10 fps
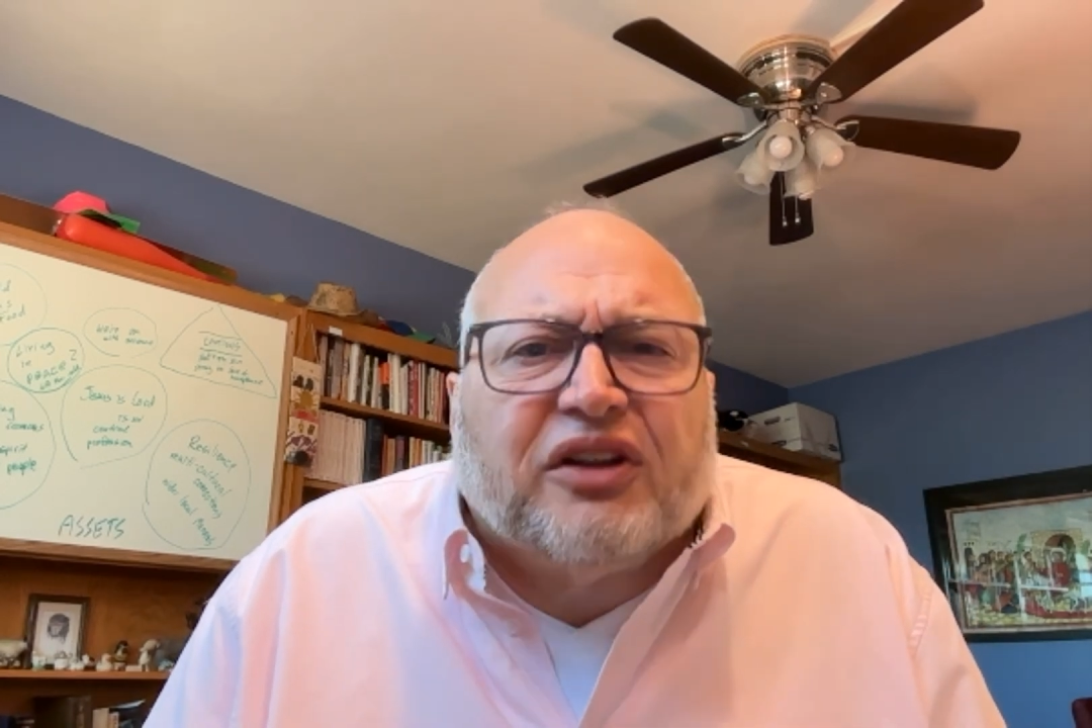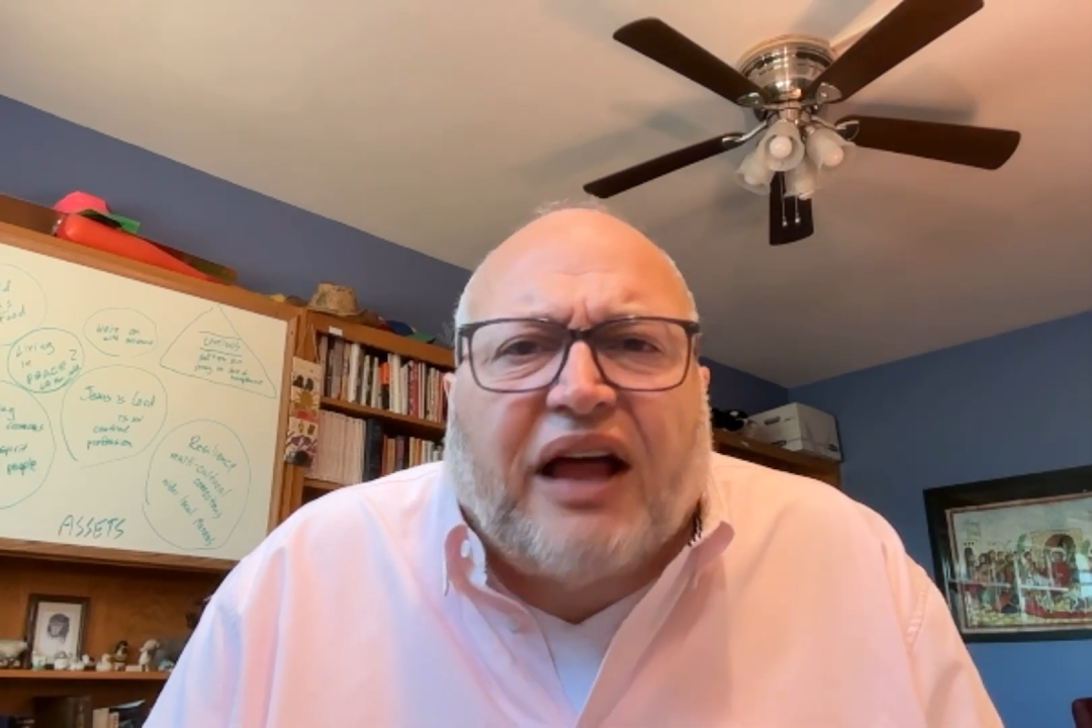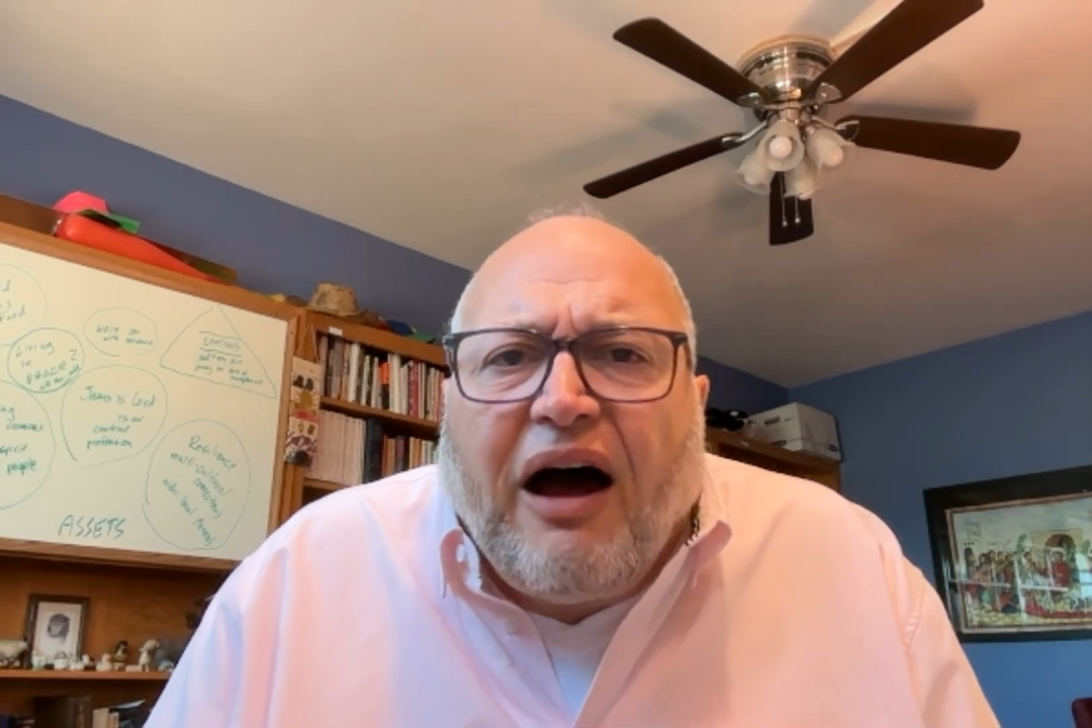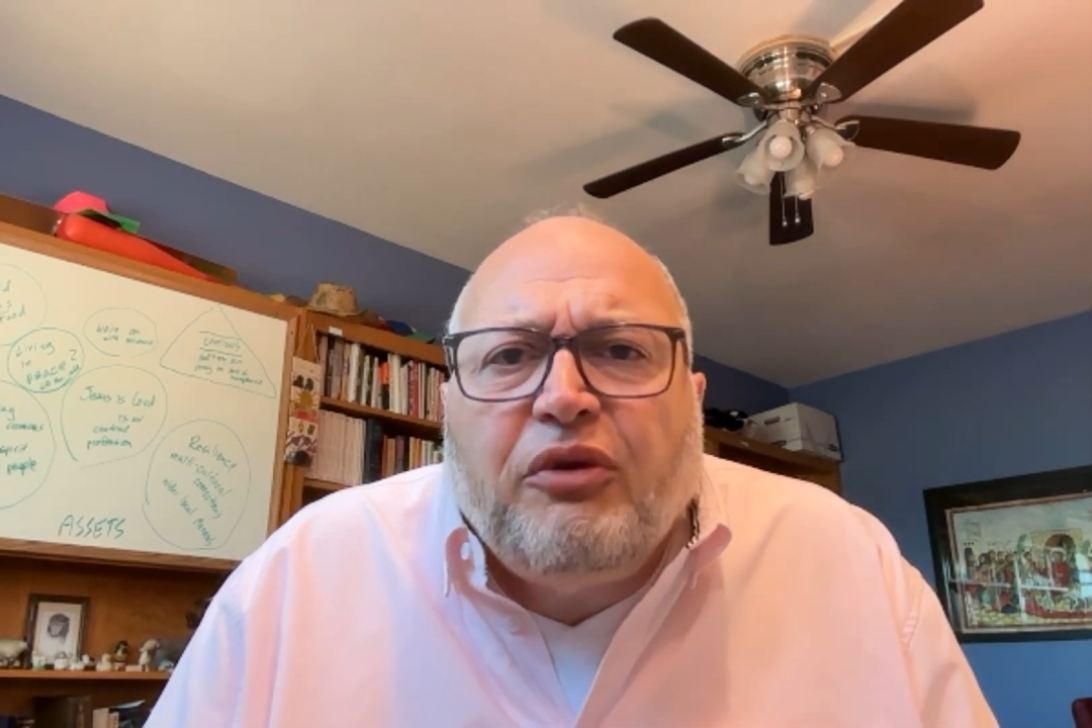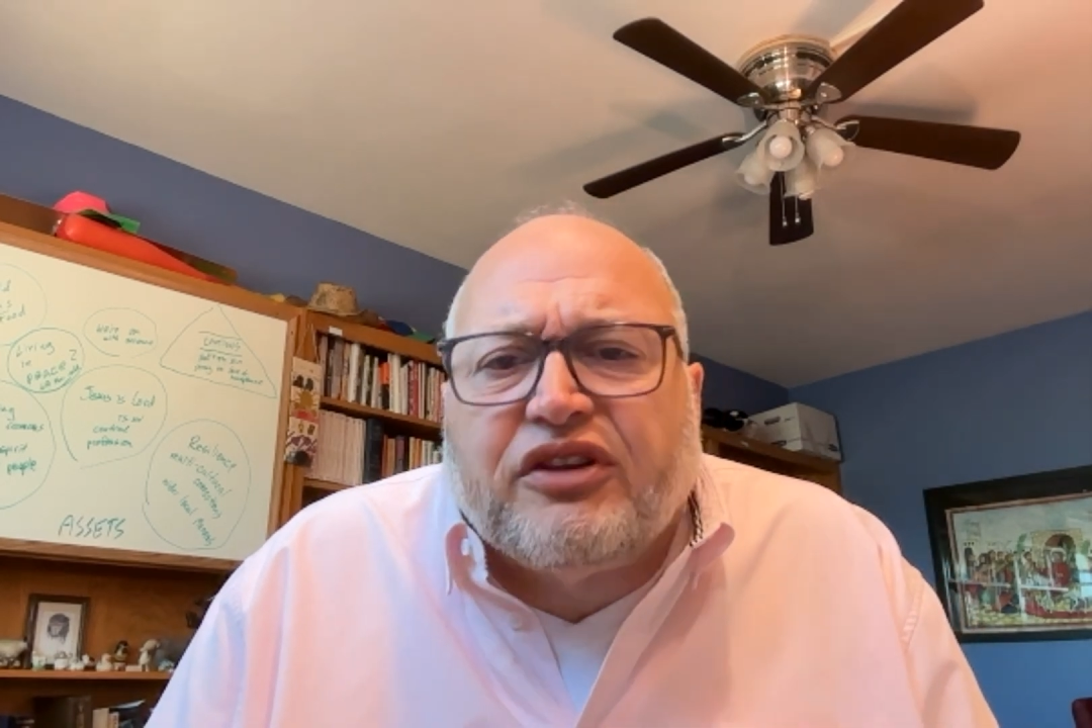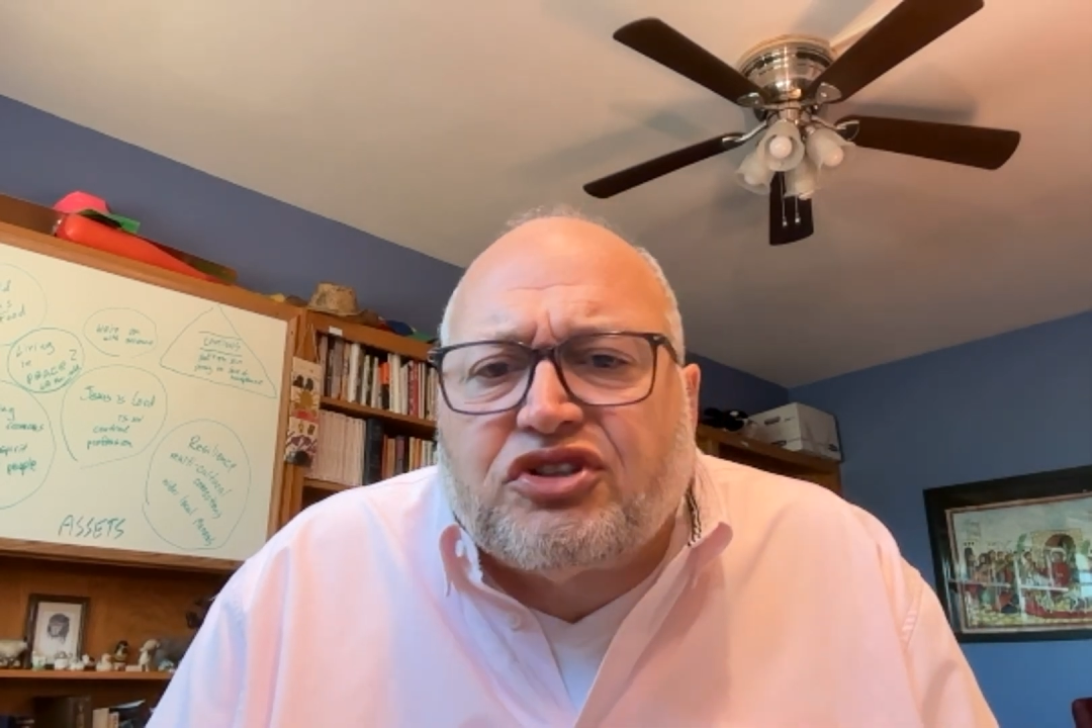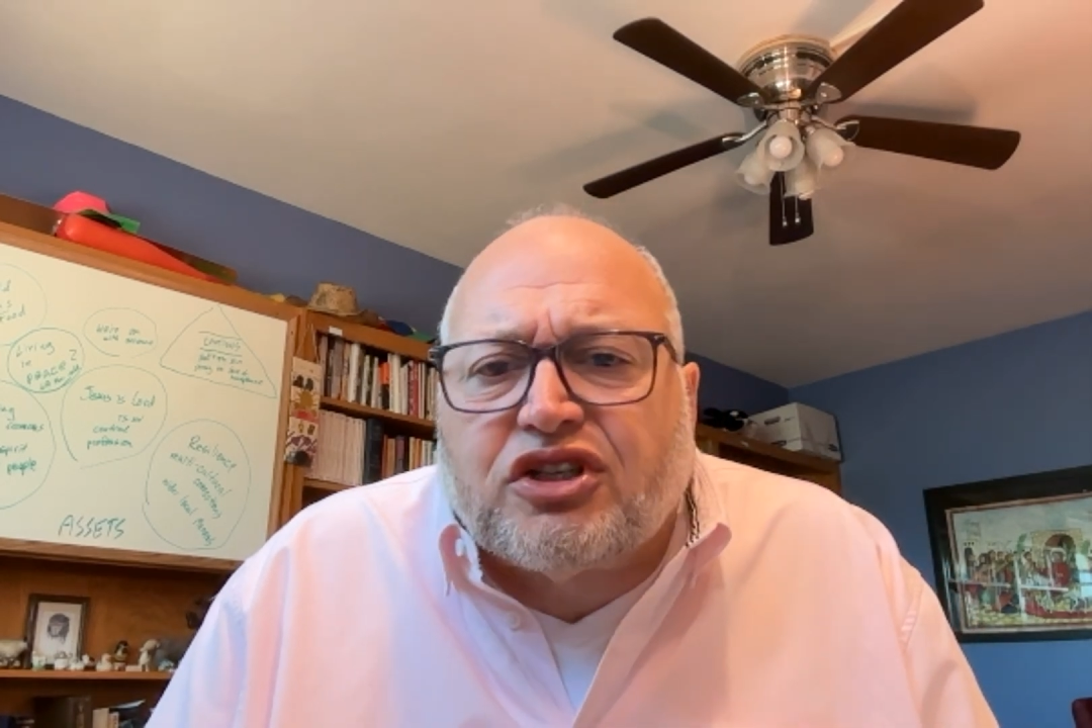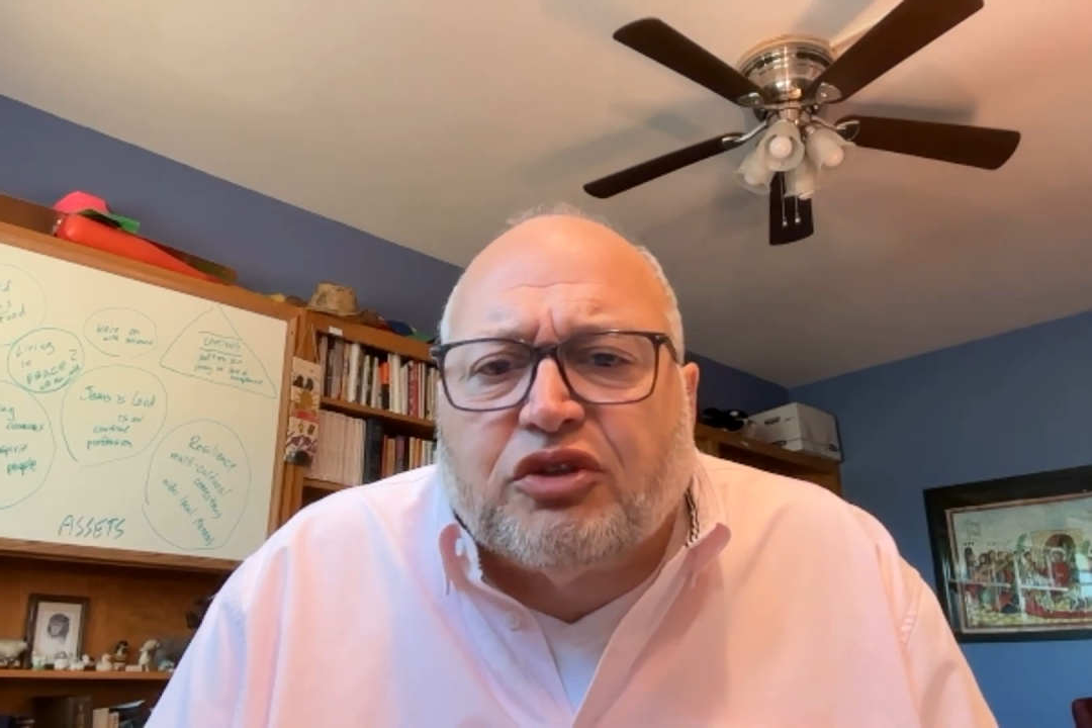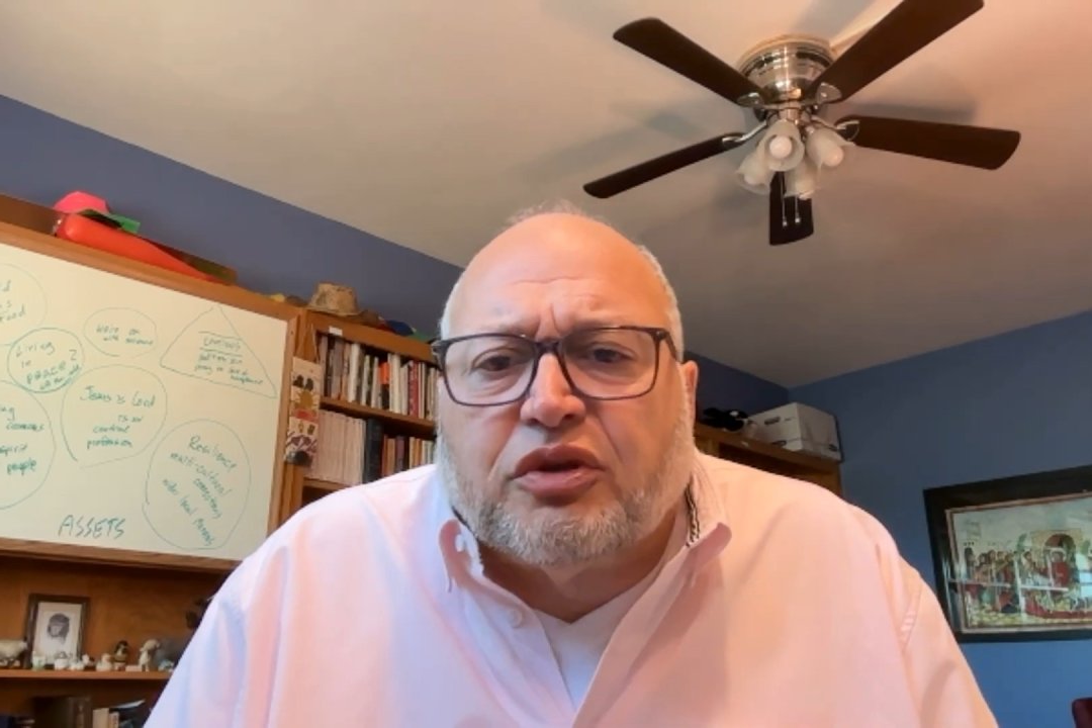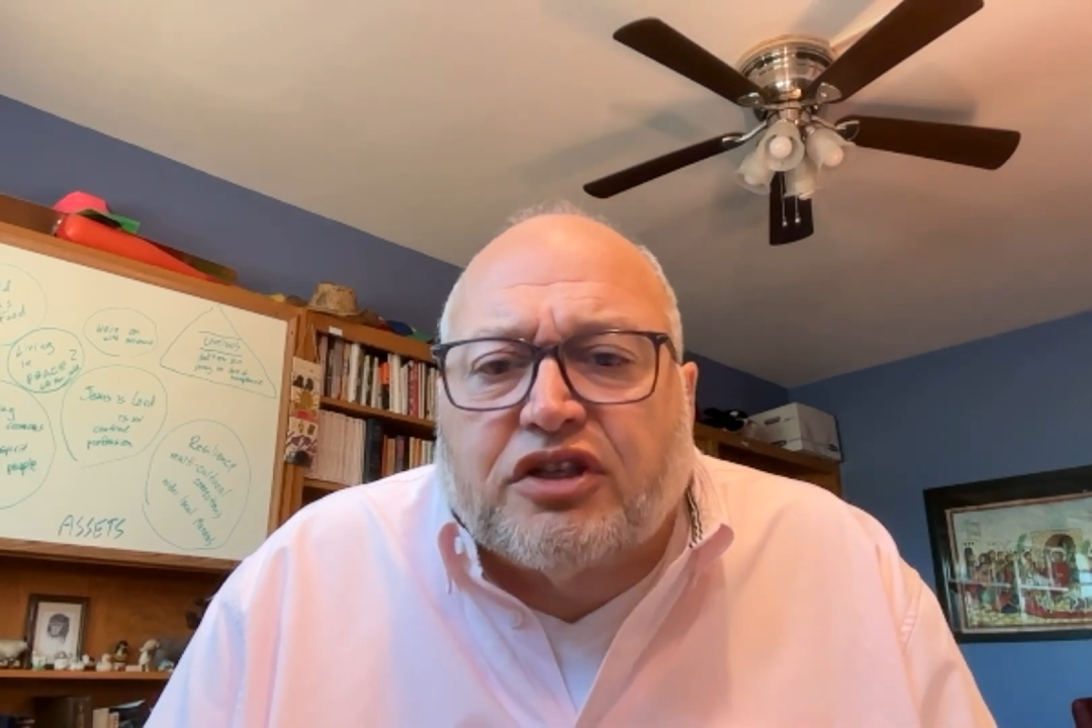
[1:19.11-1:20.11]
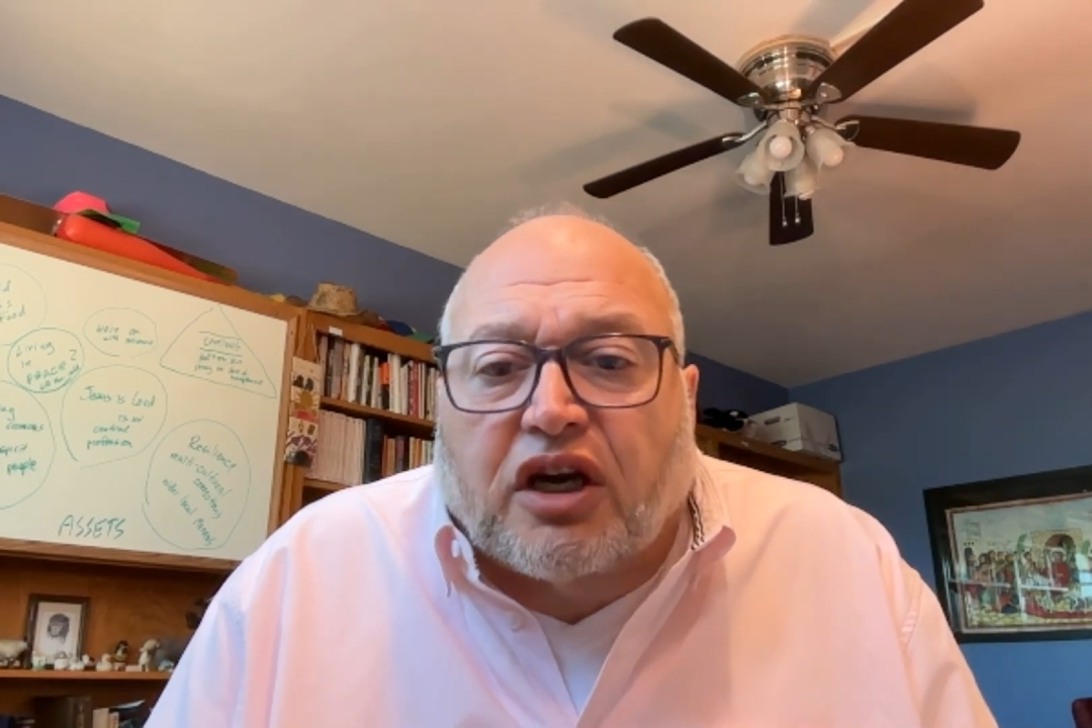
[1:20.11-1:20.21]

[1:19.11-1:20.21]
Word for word: Allow the children